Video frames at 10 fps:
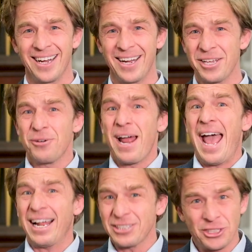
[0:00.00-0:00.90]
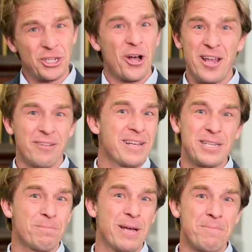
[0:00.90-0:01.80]
You're outside of
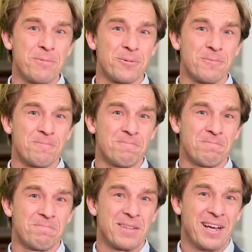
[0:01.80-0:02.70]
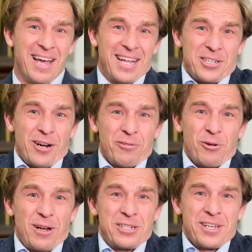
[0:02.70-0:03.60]
his people. Outside of
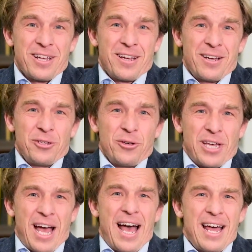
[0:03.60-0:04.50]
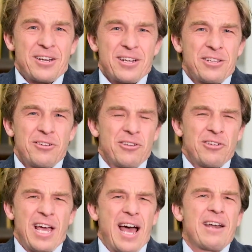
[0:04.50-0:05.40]
Christ, you can't
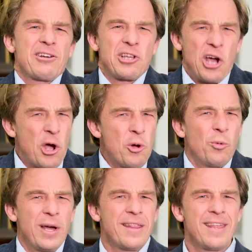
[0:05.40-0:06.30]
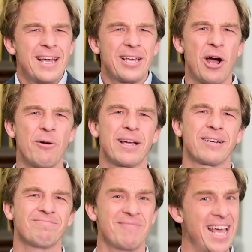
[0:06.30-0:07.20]
go where they're going.
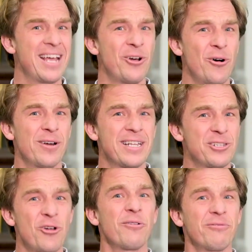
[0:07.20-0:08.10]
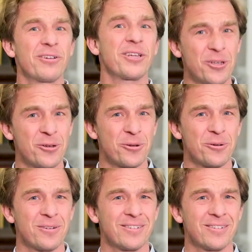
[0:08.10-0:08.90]
Their God is not for you.